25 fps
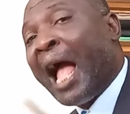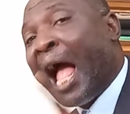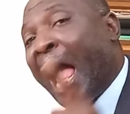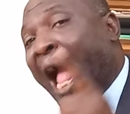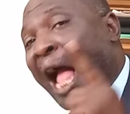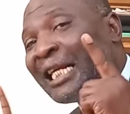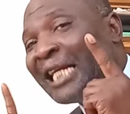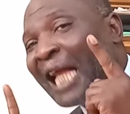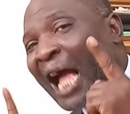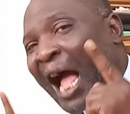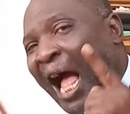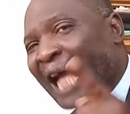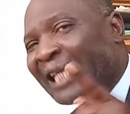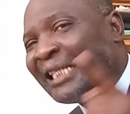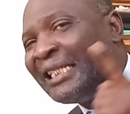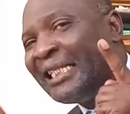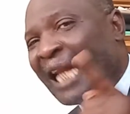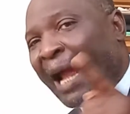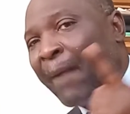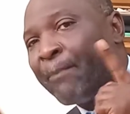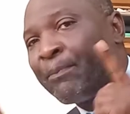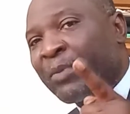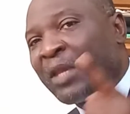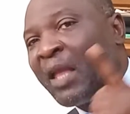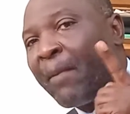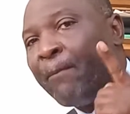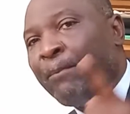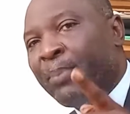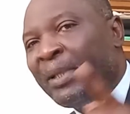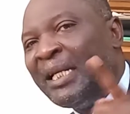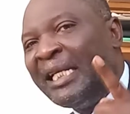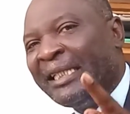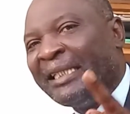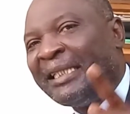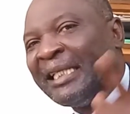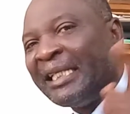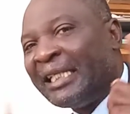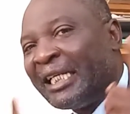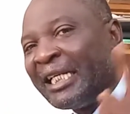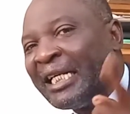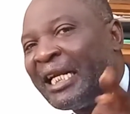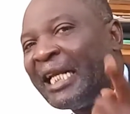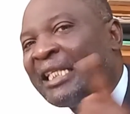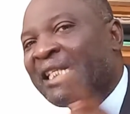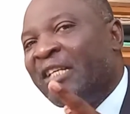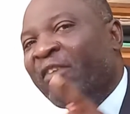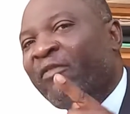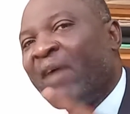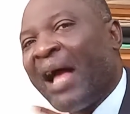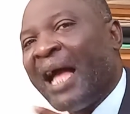And adaptability,
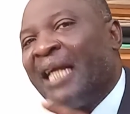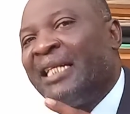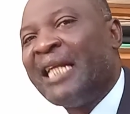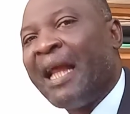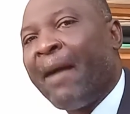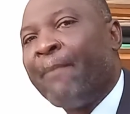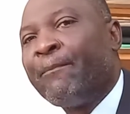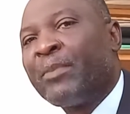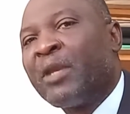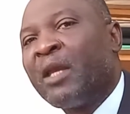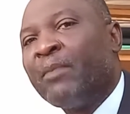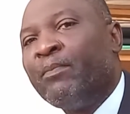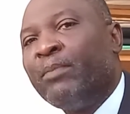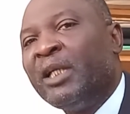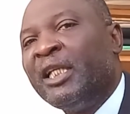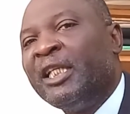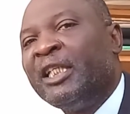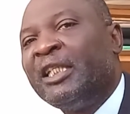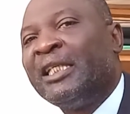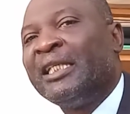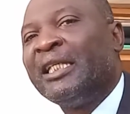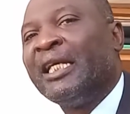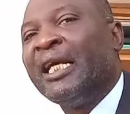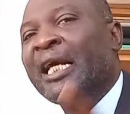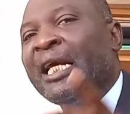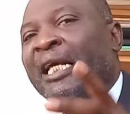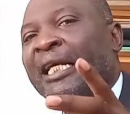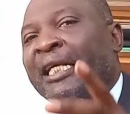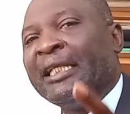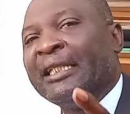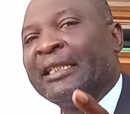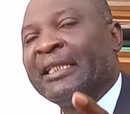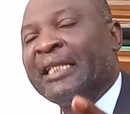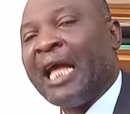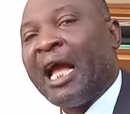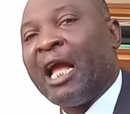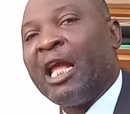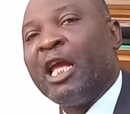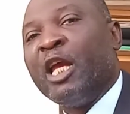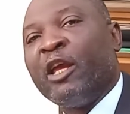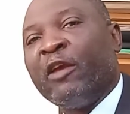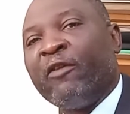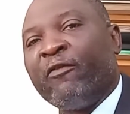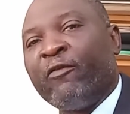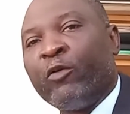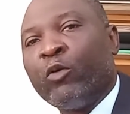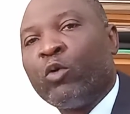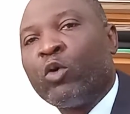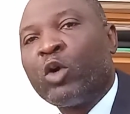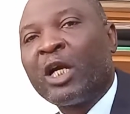creative adaptability, is that
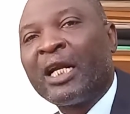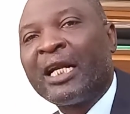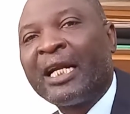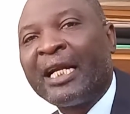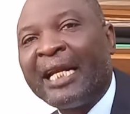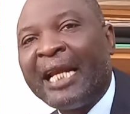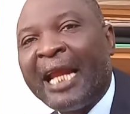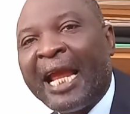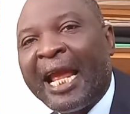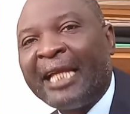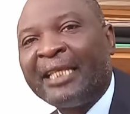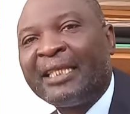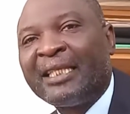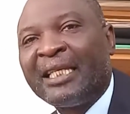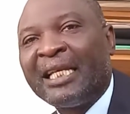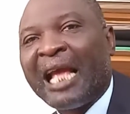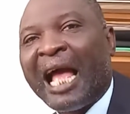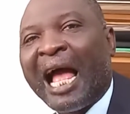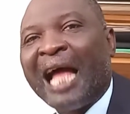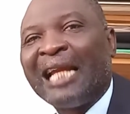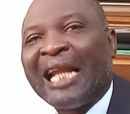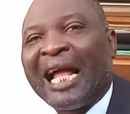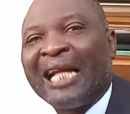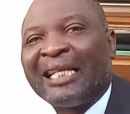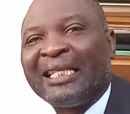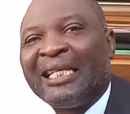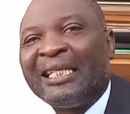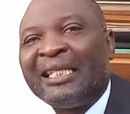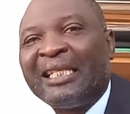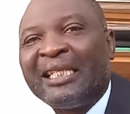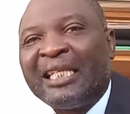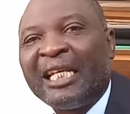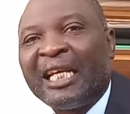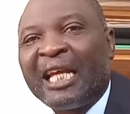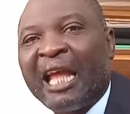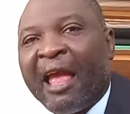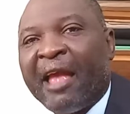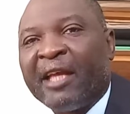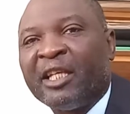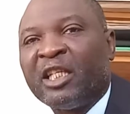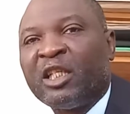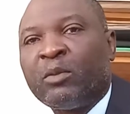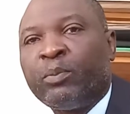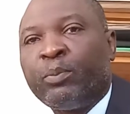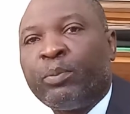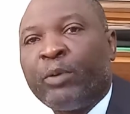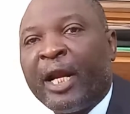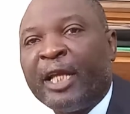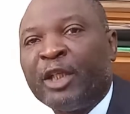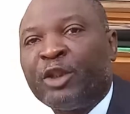if you create an artistic
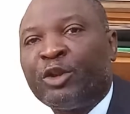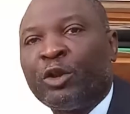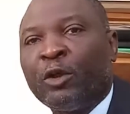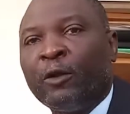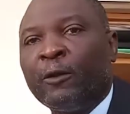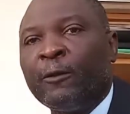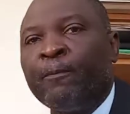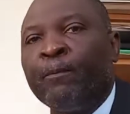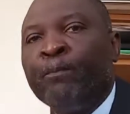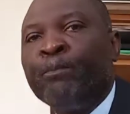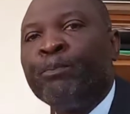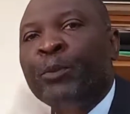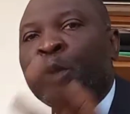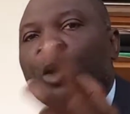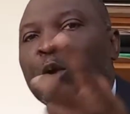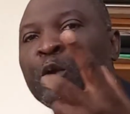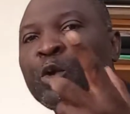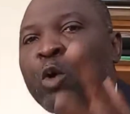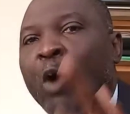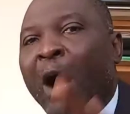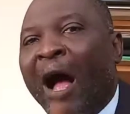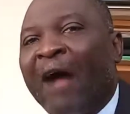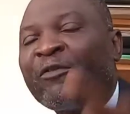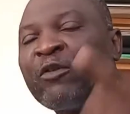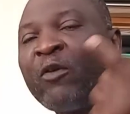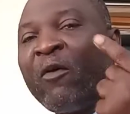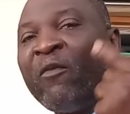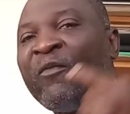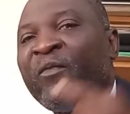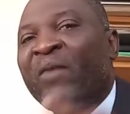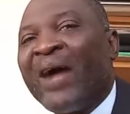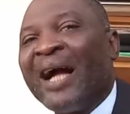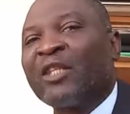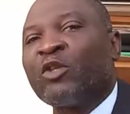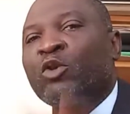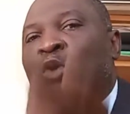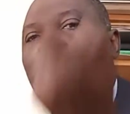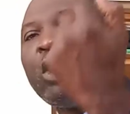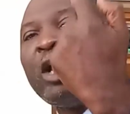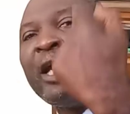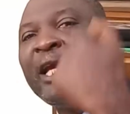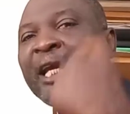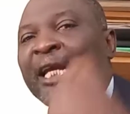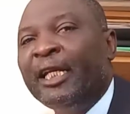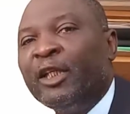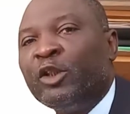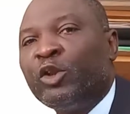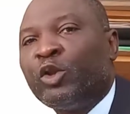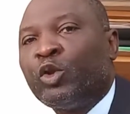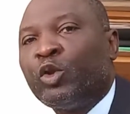expression, you have to factor
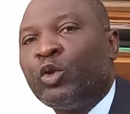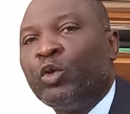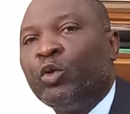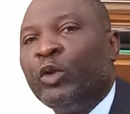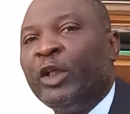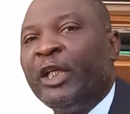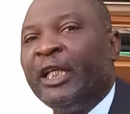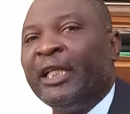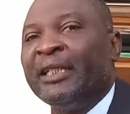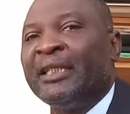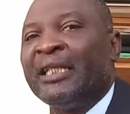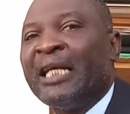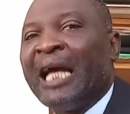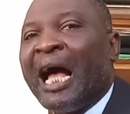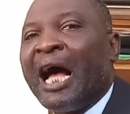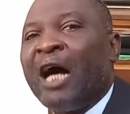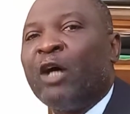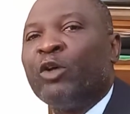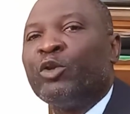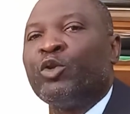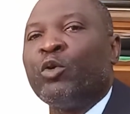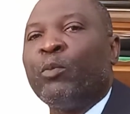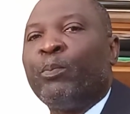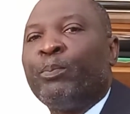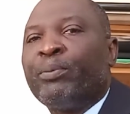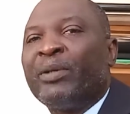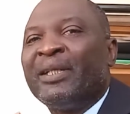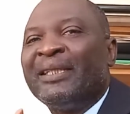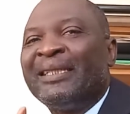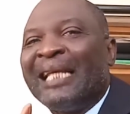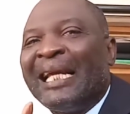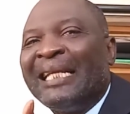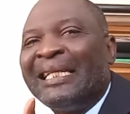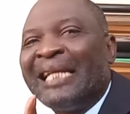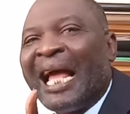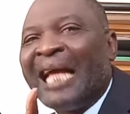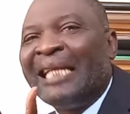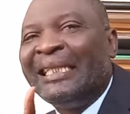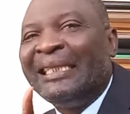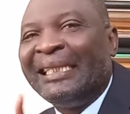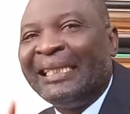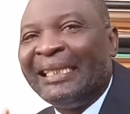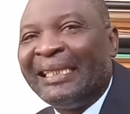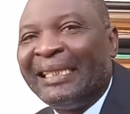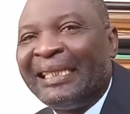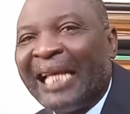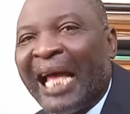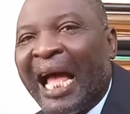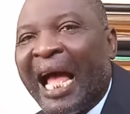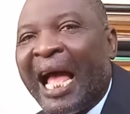into it how to present that
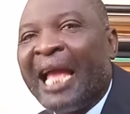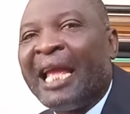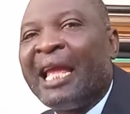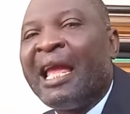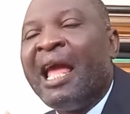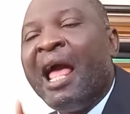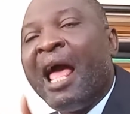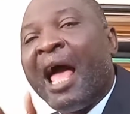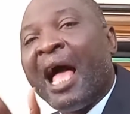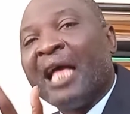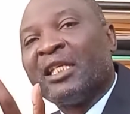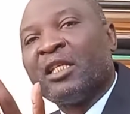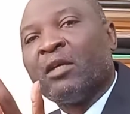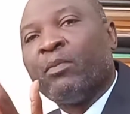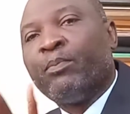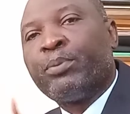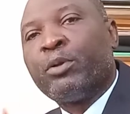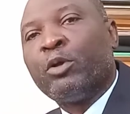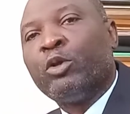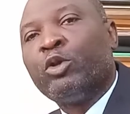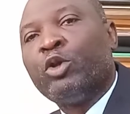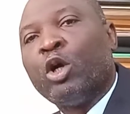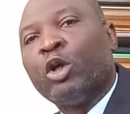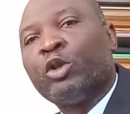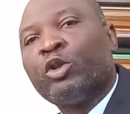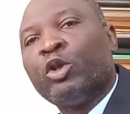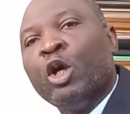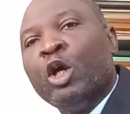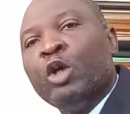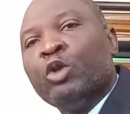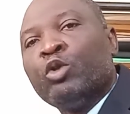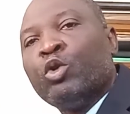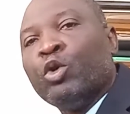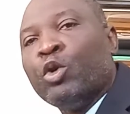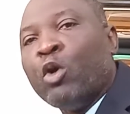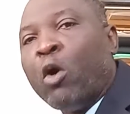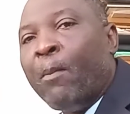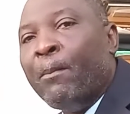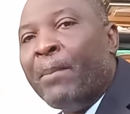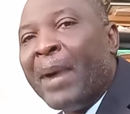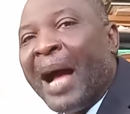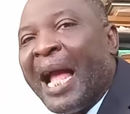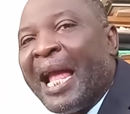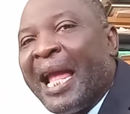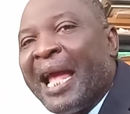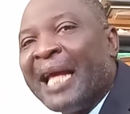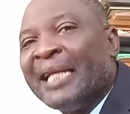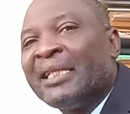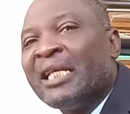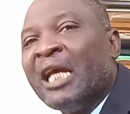design as a product to your
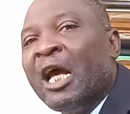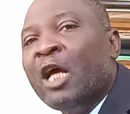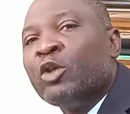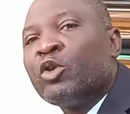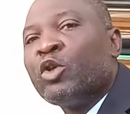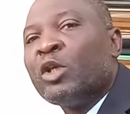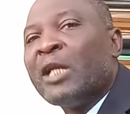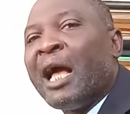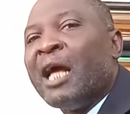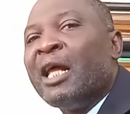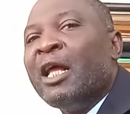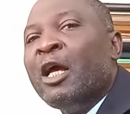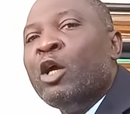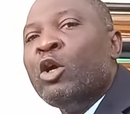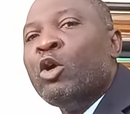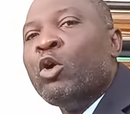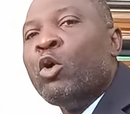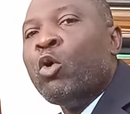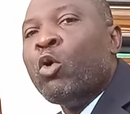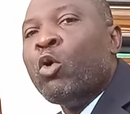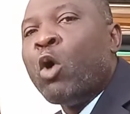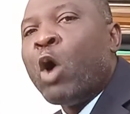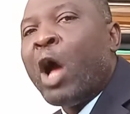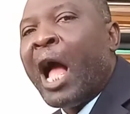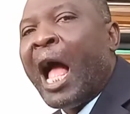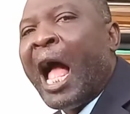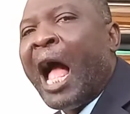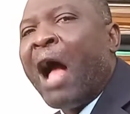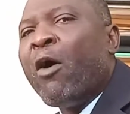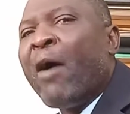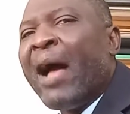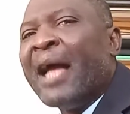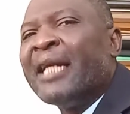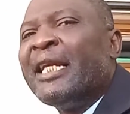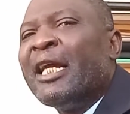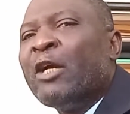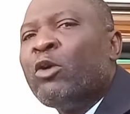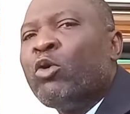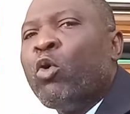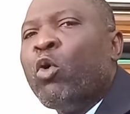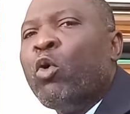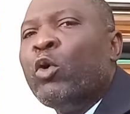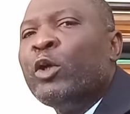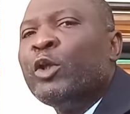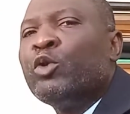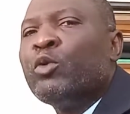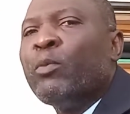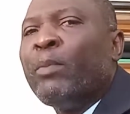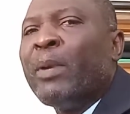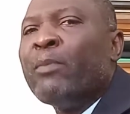buyers, so that how are they
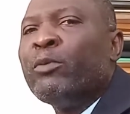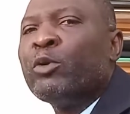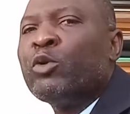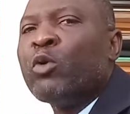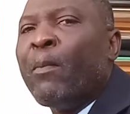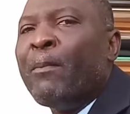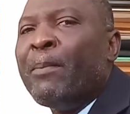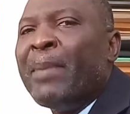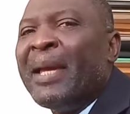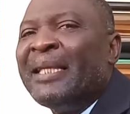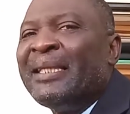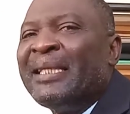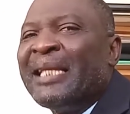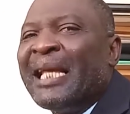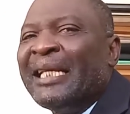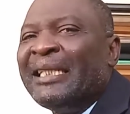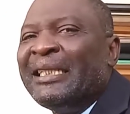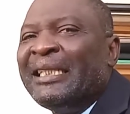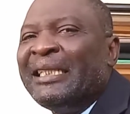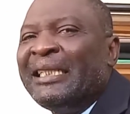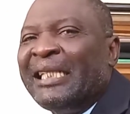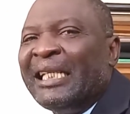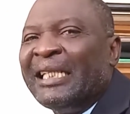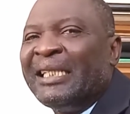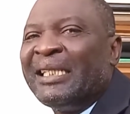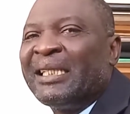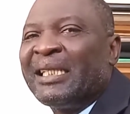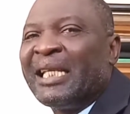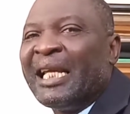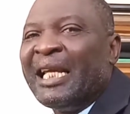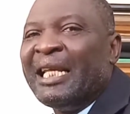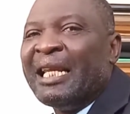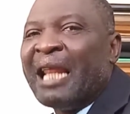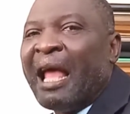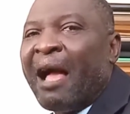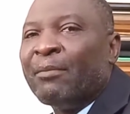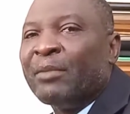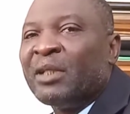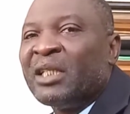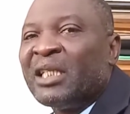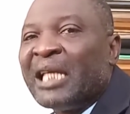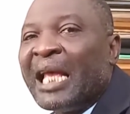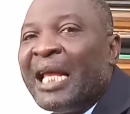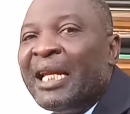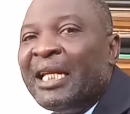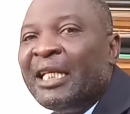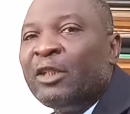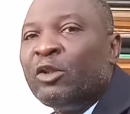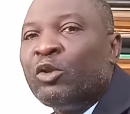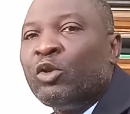going to be able to maintain this thing I'm
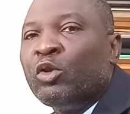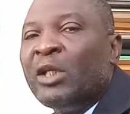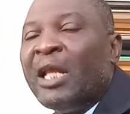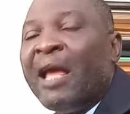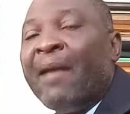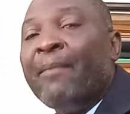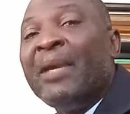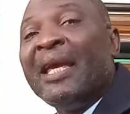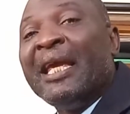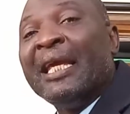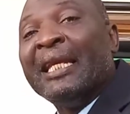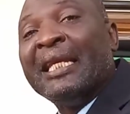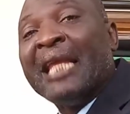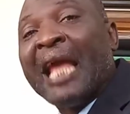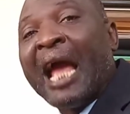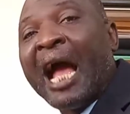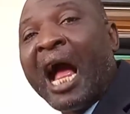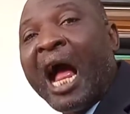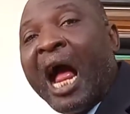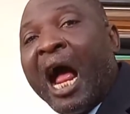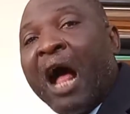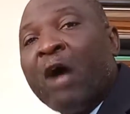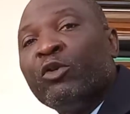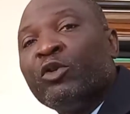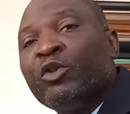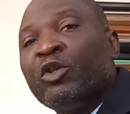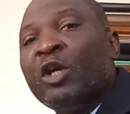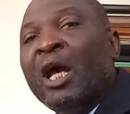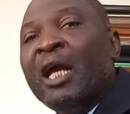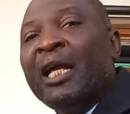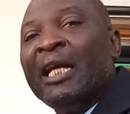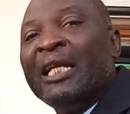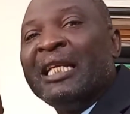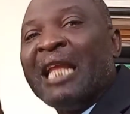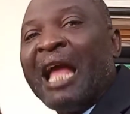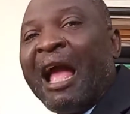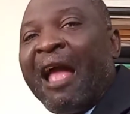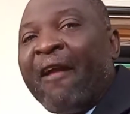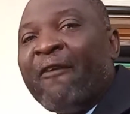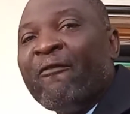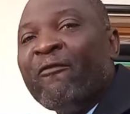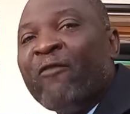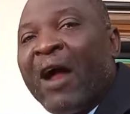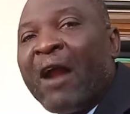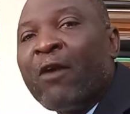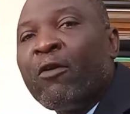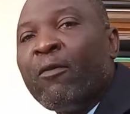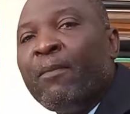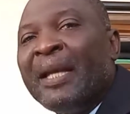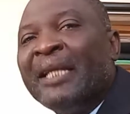selling to them in their house, in their
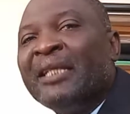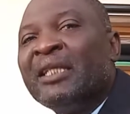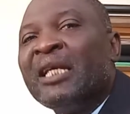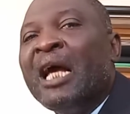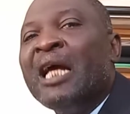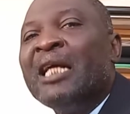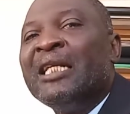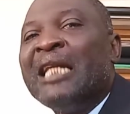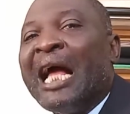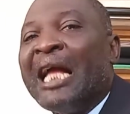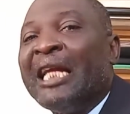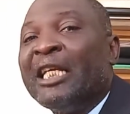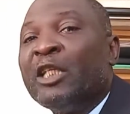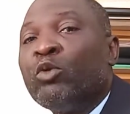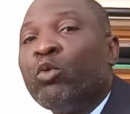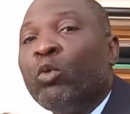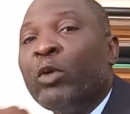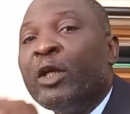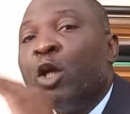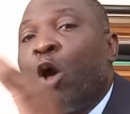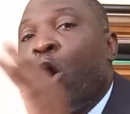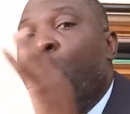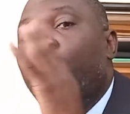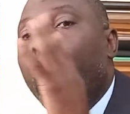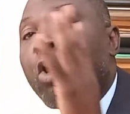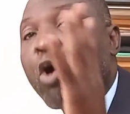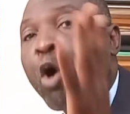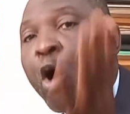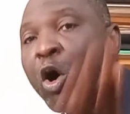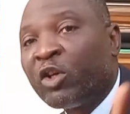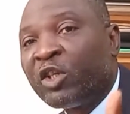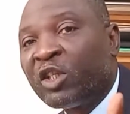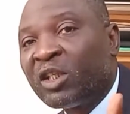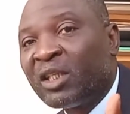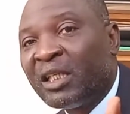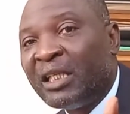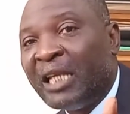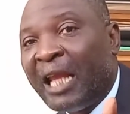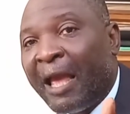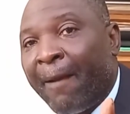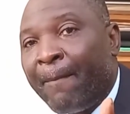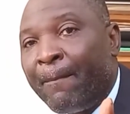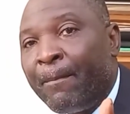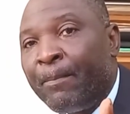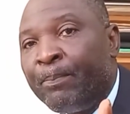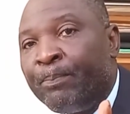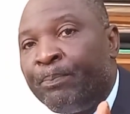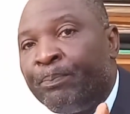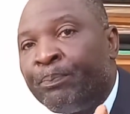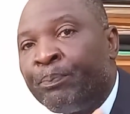environment, that it will not cost
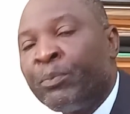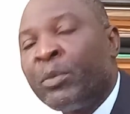them,